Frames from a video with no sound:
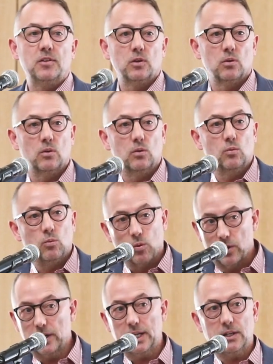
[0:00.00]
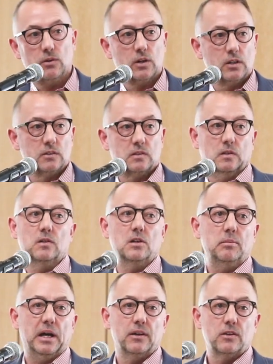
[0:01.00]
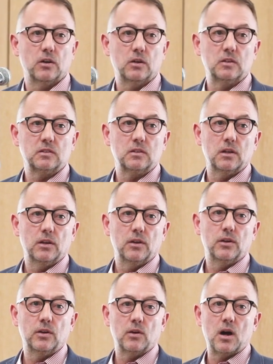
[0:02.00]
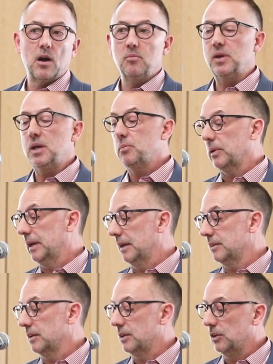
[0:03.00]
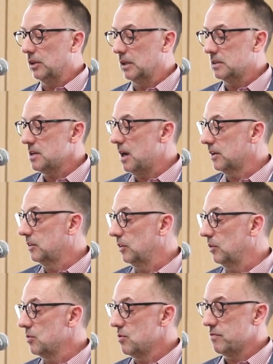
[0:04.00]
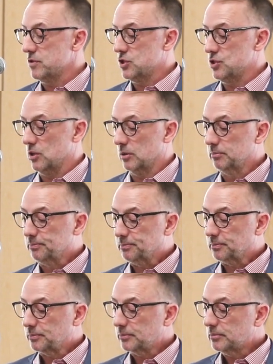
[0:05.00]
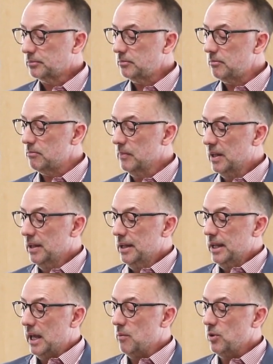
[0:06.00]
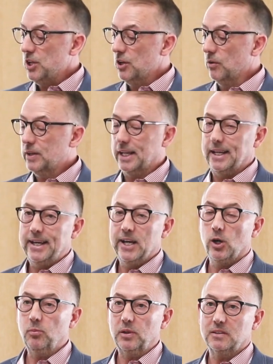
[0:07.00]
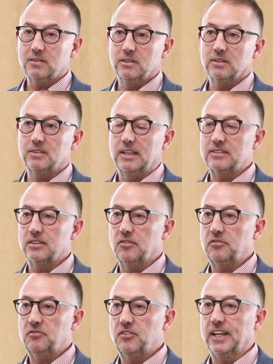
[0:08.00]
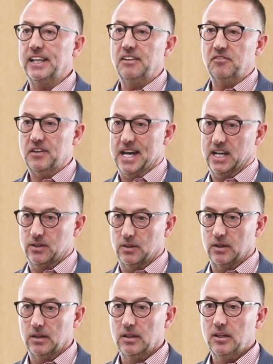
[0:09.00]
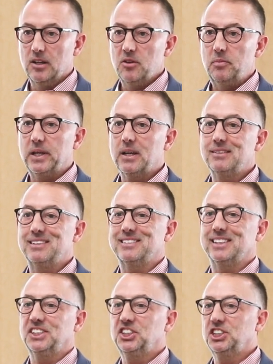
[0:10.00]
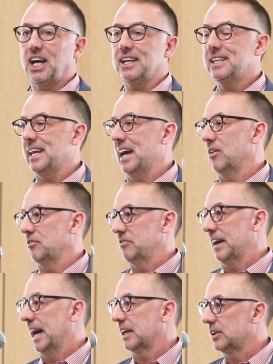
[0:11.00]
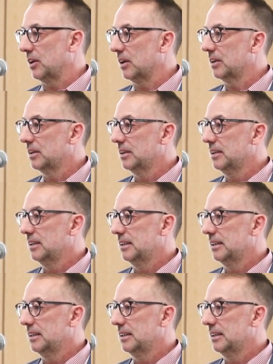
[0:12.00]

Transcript: if you're worried or concerned about those, there are people out there that you can talk to for sure. And we know that helplessness is a funny factor because it's a shutdown factor.